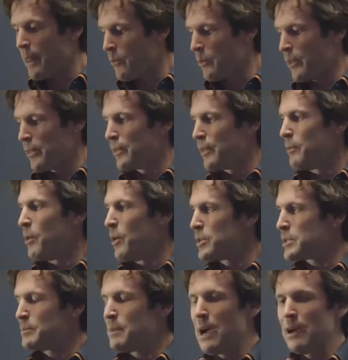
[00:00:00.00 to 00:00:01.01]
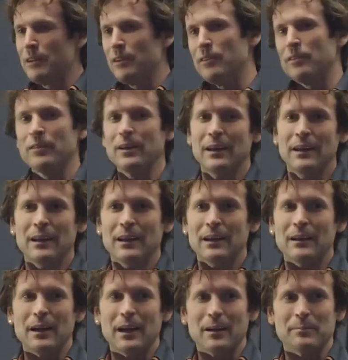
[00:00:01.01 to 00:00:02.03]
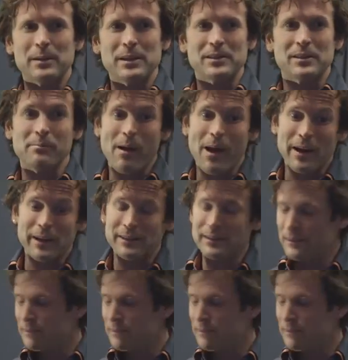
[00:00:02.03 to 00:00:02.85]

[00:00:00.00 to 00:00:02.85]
with the most amount of uh, peace of mind.